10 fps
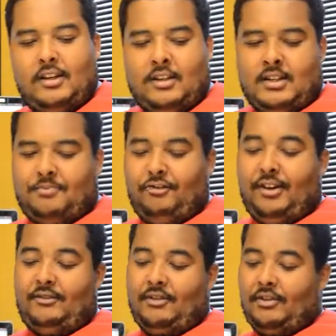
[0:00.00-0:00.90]
It's
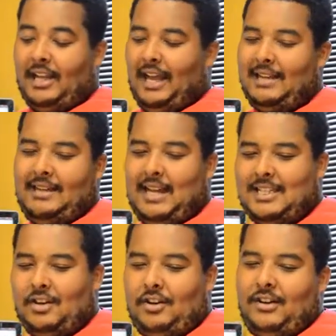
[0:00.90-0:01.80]
pretty, I
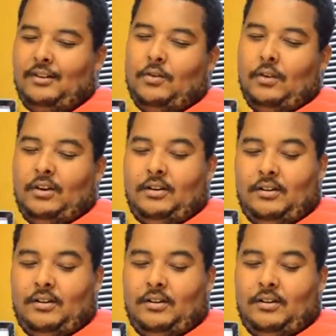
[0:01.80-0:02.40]
saw it on